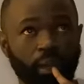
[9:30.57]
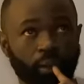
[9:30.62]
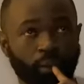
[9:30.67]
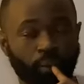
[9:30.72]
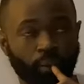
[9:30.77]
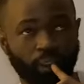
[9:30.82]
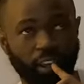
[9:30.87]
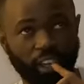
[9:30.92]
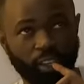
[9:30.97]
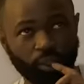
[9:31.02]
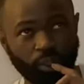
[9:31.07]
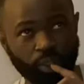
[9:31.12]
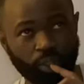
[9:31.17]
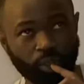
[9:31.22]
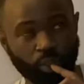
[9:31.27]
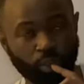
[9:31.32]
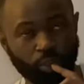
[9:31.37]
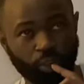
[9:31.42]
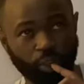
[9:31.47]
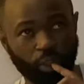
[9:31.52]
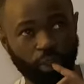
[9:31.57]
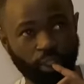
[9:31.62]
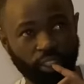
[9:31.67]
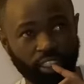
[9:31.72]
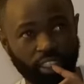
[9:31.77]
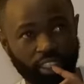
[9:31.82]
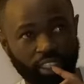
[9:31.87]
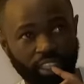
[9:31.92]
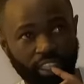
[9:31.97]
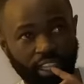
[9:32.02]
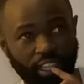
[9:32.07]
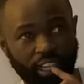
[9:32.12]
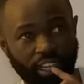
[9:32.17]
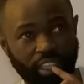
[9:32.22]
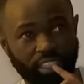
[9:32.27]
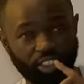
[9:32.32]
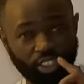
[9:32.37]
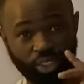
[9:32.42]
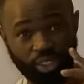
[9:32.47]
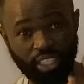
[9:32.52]
who else who followed in
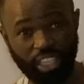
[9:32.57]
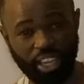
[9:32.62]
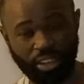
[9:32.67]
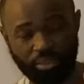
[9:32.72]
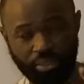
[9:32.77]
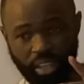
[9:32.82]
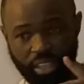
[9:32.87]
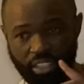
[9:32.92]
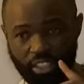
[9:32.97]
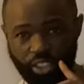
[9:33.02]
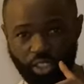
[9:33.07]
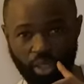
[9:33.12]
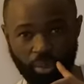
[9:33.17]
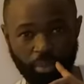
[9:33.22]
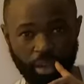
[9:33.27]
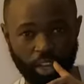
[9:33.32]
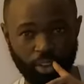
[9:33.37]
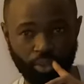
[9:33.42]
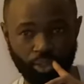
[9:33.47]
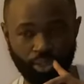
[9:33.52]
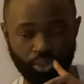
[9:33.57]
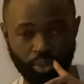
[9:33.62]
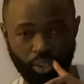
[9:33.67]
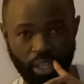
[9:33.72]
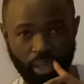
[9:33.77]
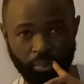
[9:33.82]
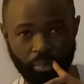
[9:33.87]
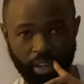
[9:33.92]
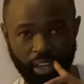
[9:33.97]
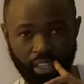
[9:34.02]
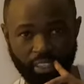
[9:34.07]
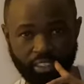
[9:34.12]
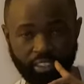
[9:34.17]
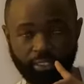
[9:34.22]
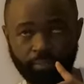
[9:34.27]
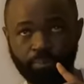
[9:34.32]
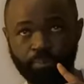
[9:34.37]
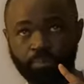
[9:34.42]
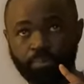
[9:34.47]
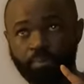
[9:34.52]
there. Johnny Evans is among those who came
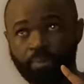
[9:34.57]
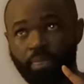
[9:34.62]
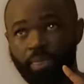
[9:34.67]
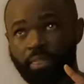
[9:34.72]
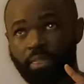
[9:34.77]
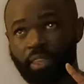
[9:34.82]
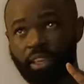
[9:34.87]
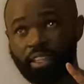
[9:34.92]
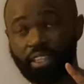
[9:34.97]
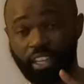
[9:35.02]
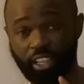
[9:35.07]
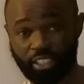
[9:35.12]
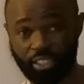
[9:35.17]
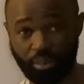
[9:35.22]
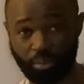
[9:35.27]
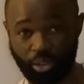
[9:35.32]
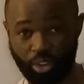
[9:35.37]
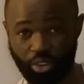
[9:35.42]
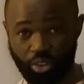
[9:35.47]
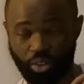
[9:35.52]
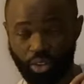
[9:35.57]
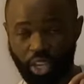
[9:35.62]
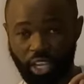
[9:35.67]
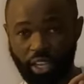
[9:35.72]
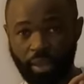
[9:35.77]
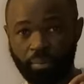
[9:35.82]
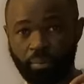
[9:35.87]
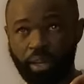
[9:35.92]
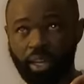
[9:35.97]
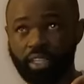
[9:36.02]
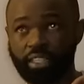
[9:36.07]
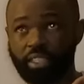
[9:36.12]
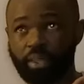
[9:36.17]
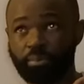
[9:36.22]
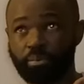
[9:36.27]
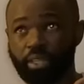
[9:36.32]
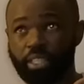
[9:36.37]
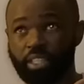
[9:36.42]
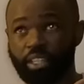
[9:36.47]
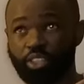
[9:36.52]
early. Then Casemiro came early
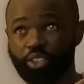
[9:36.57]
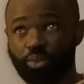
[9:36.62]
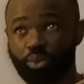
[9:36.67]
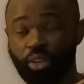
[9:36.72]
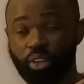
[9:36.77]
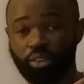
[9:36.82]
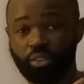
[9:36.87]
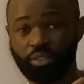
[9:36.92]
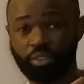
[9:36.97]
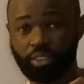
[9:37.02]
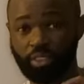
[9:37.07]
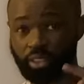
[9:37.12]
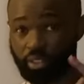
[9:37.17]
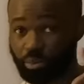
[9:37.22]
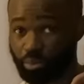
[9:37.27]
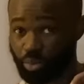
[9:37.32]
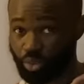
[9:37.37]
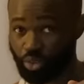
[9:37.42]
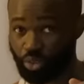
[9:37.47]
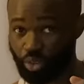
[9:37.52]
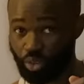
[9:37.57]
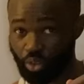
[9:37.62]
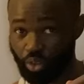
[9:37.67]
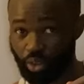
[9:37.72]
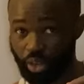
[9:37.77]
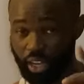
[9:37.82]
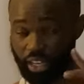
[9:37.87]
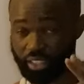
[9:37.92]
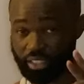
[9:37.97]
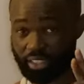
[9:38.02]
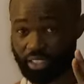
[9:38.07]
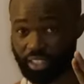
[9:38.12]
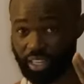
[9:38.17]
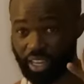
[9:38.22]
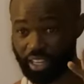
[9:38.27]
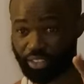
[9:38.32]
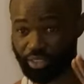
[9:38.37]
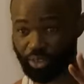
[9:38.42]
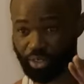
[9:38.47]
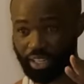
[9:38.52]
a bit as well. Bruno and
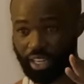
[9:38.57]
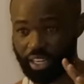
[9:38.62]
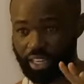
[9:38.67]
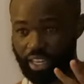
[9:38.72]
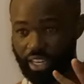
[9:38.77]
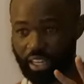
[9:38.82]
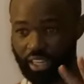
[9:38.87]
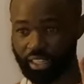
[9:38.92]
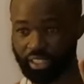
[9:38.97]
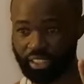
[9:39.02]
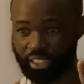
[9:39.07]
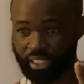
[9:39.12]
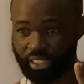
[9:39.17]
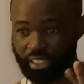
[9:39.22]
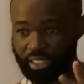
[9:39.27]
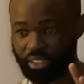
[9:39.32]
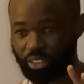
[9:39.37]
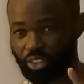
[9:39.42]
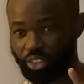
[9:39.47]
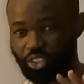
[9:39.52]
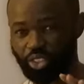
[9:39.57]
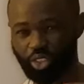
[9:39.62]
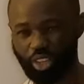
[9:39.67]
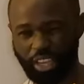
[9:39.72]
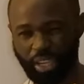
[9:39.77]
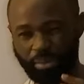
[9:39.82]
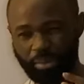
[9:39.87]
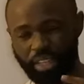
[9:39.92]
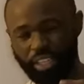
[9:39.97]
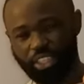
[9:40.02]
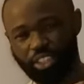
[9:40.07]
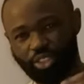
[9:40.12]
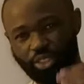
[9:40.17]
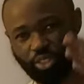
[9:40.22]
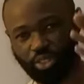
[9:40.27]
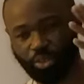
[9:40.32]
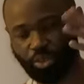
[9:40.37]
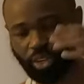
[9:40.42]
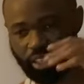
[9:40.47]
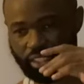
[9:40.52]
Onana also came a
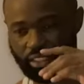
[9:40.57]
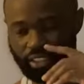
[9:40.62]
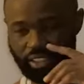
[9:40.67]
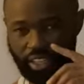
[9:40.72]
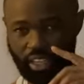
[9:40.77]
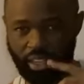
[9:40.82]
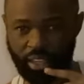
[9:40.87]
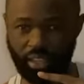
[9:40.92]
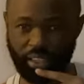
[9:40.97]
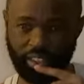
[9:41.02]
little towards